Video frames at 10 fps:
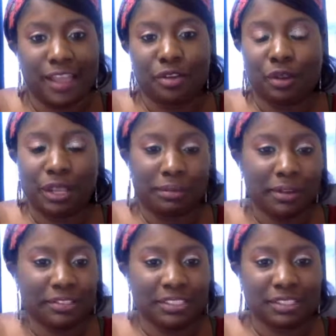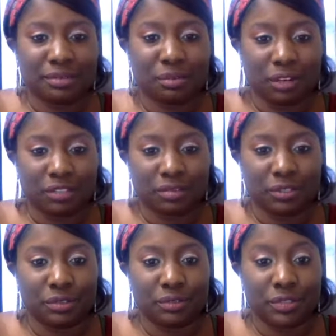Your email system works when
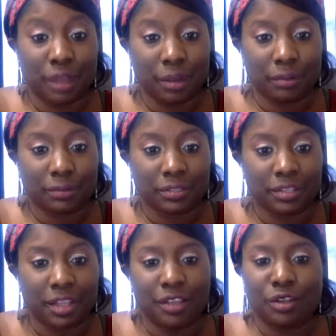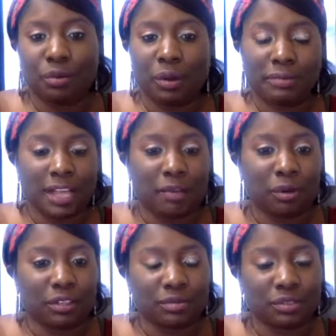you don't. Your website
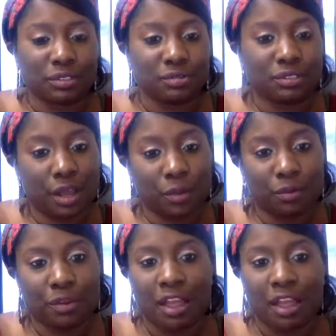works when you don't.